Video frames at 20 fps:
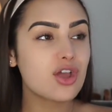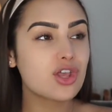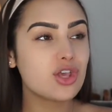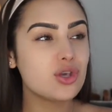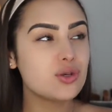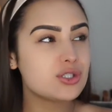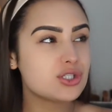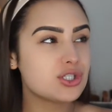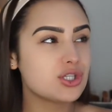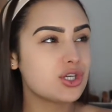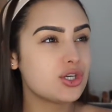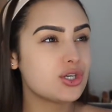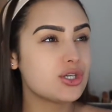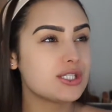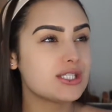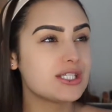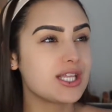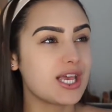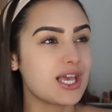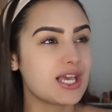used to
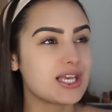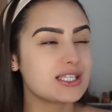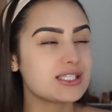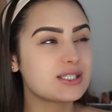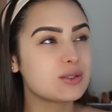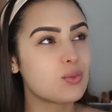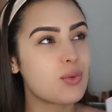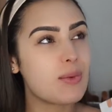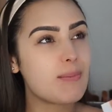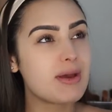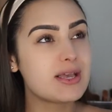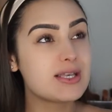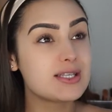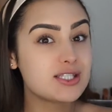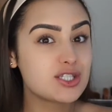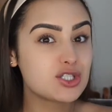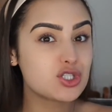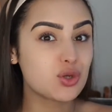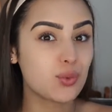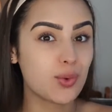use this when my
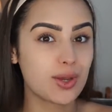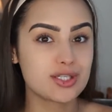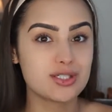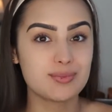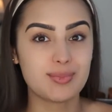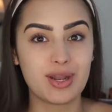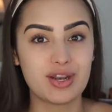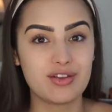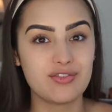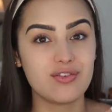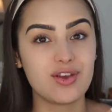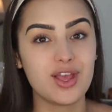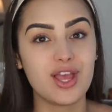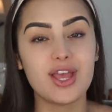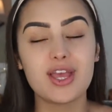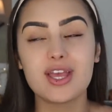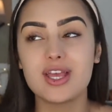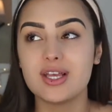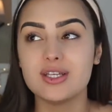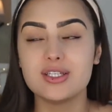sister worked at
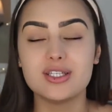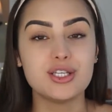Benefit